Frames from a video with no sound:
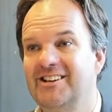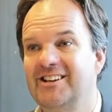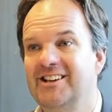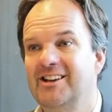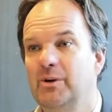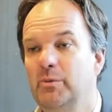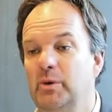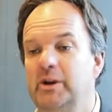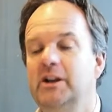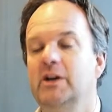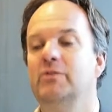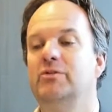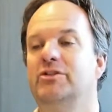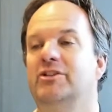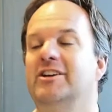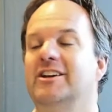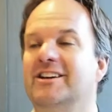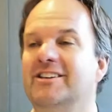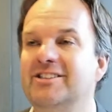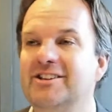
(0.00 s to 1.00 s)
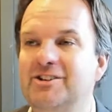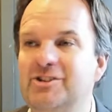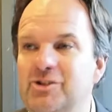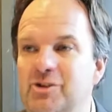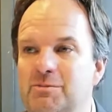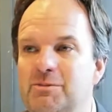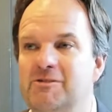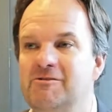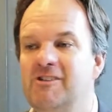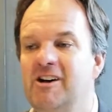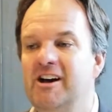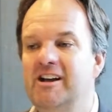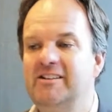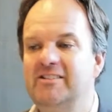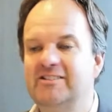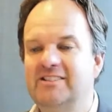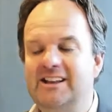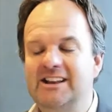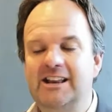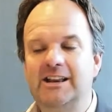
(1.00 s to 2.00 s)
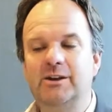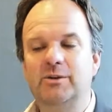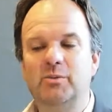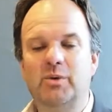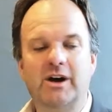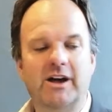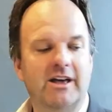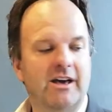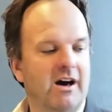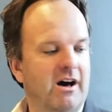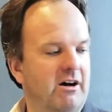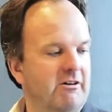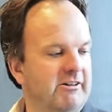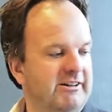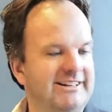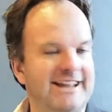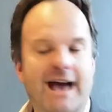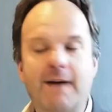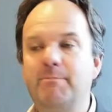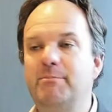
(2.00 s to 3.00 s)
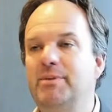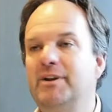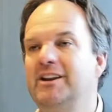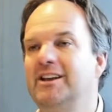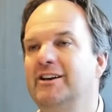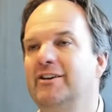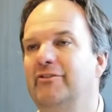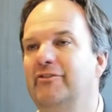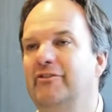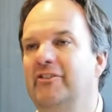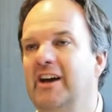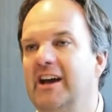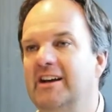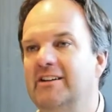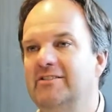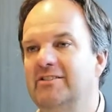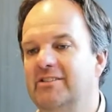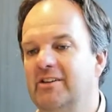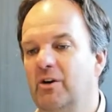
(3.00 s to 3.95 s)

We don't think that human rights in any way are a dampening effect